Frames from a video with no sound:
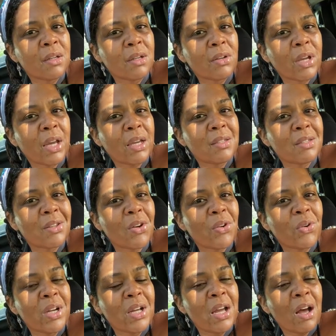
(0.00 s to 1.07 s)
Okay,
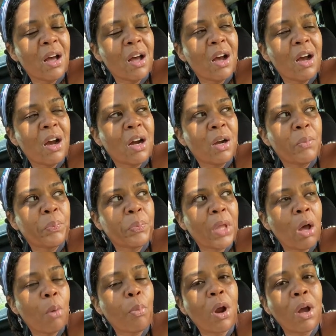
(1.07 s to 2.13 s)
so I'm
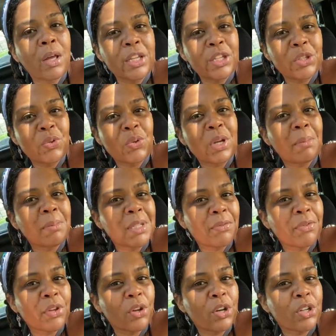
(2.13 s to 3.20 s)

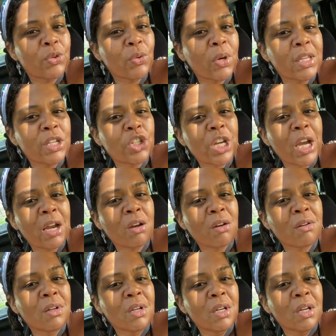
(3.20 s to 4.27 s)
definitely going to do on this channel.